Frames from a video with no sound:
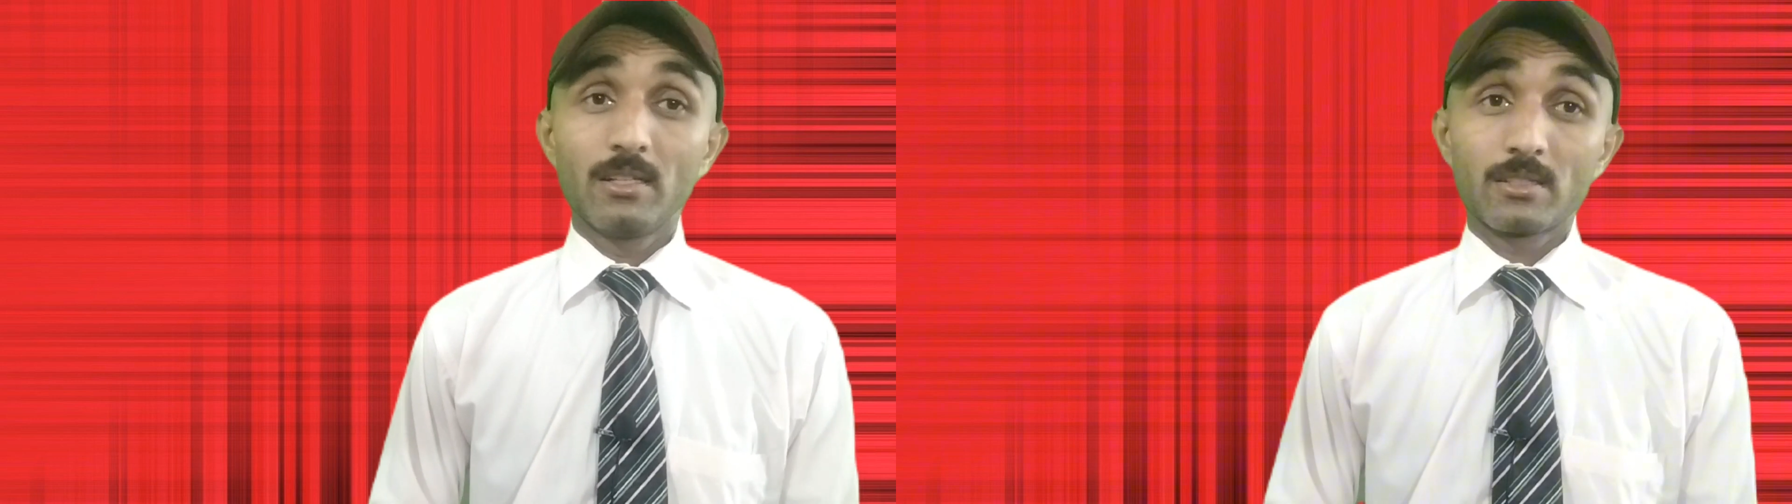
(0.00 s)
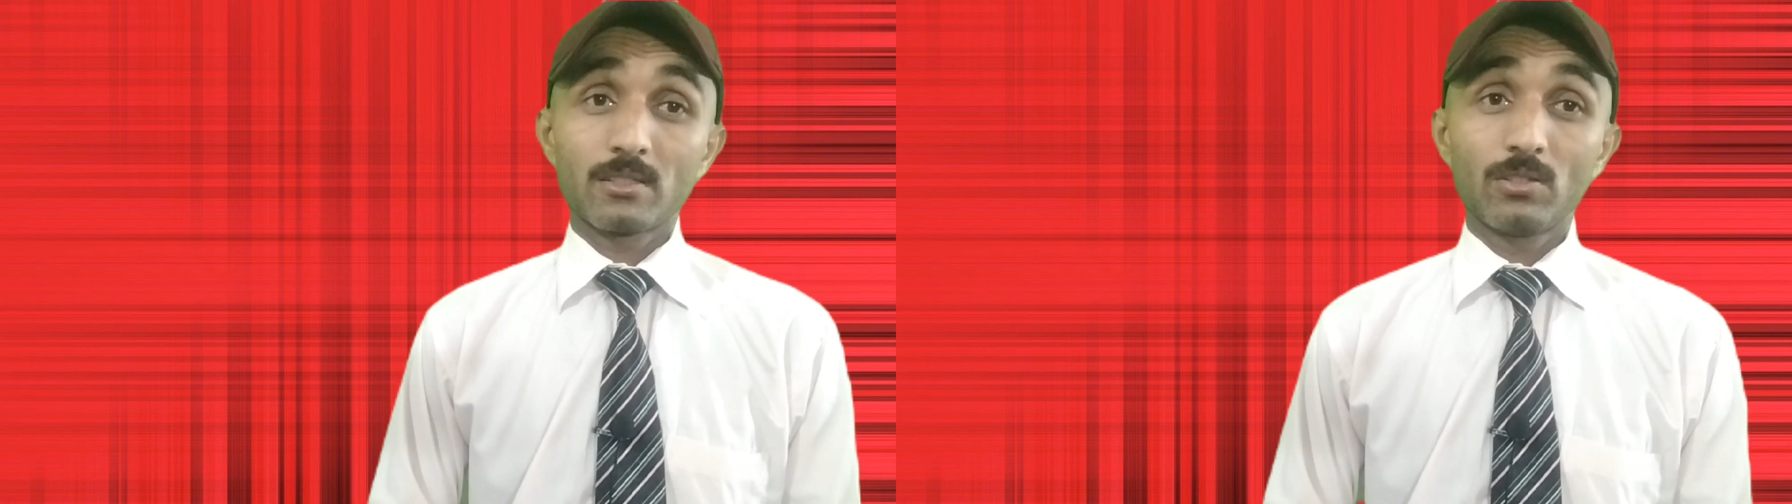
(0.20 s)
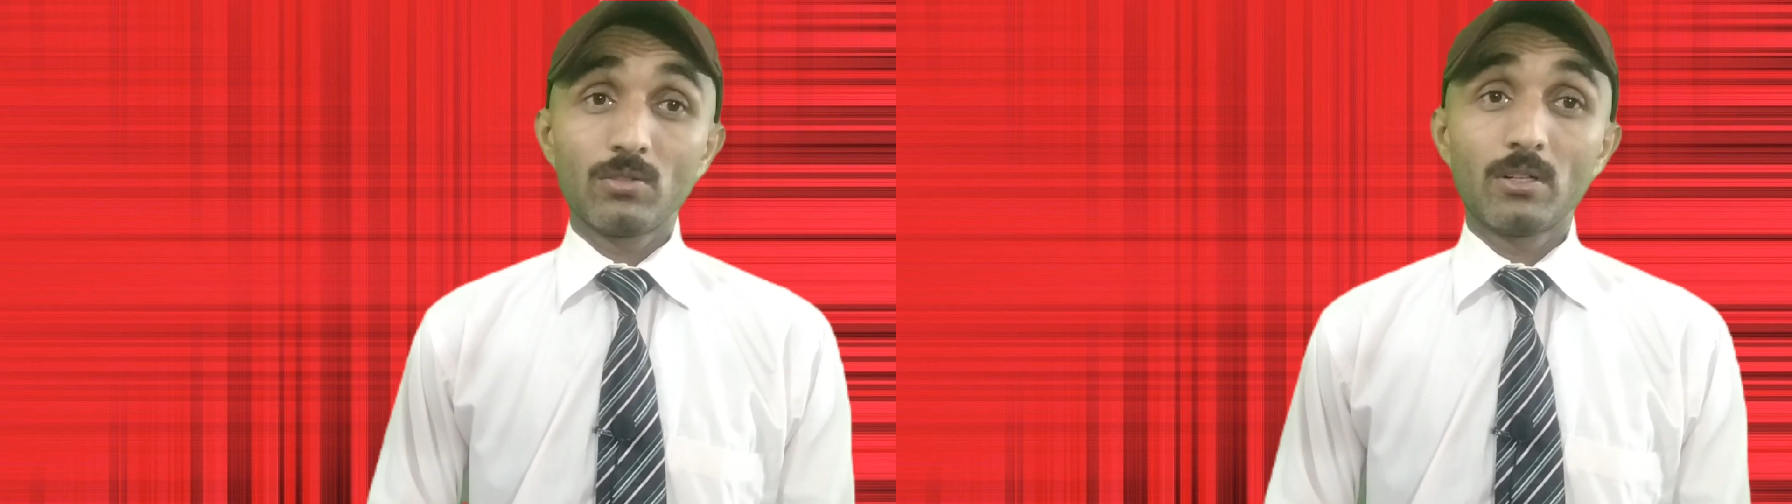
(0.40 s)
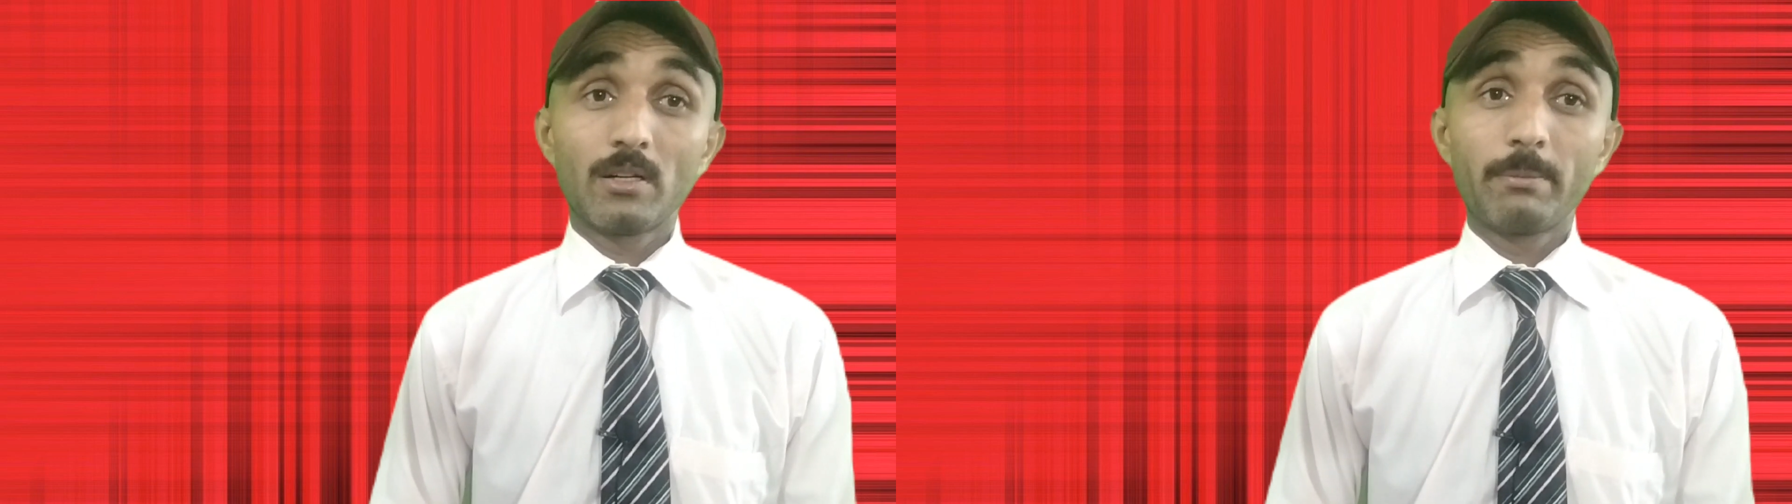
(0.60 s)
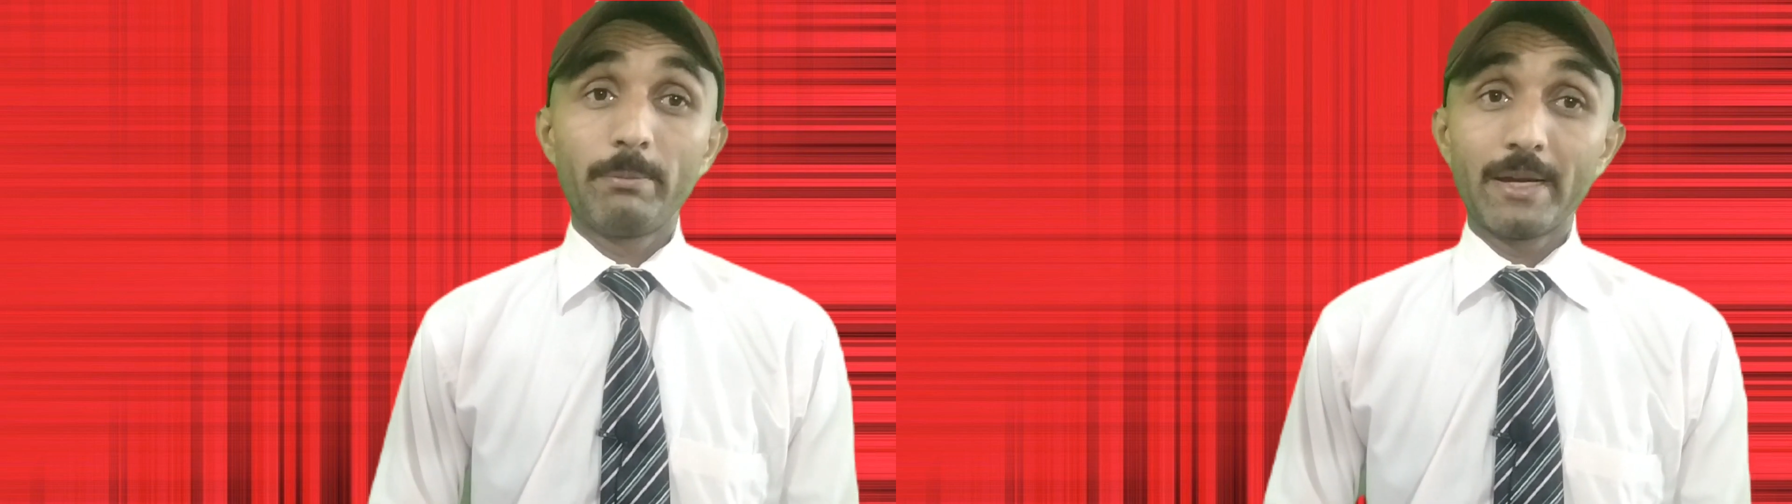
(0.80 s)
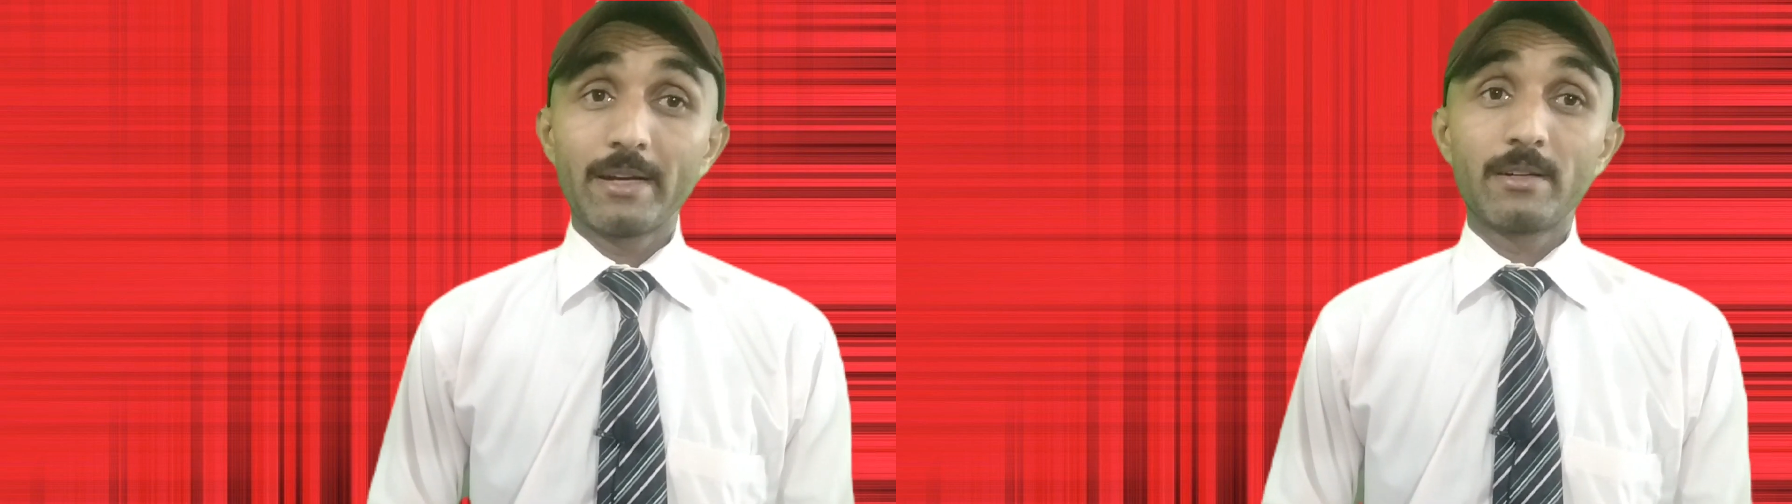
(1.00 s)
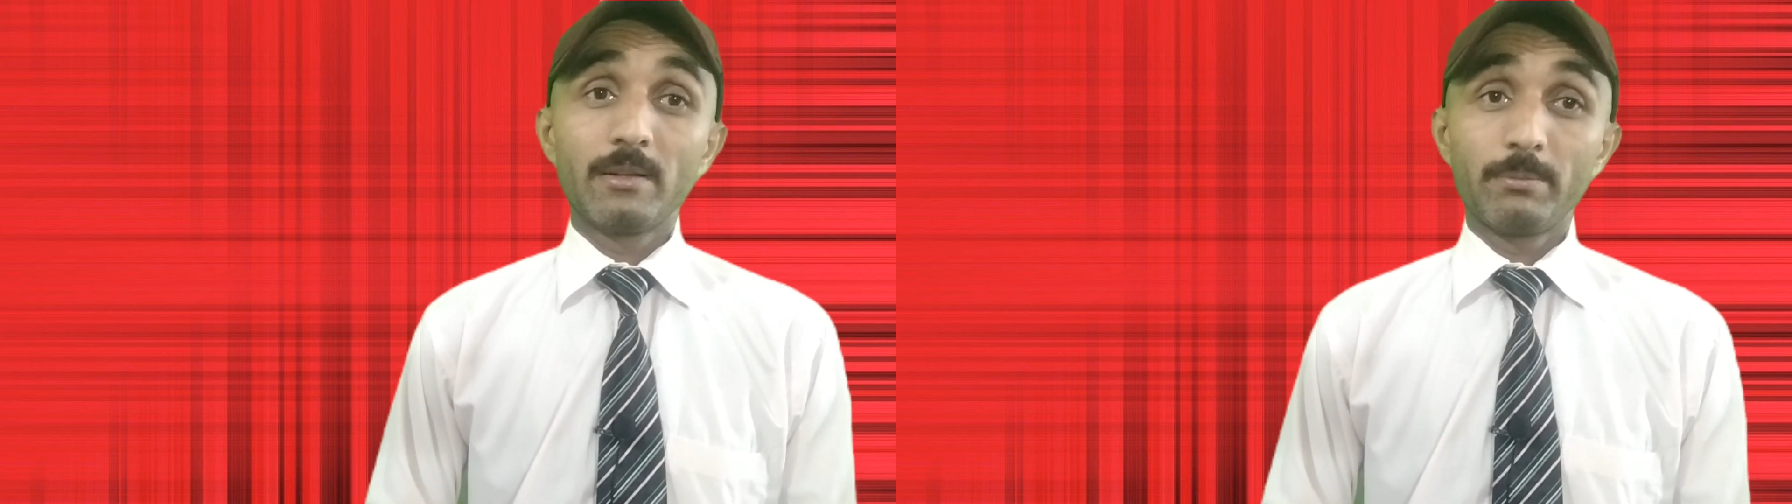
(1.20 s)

it's your bad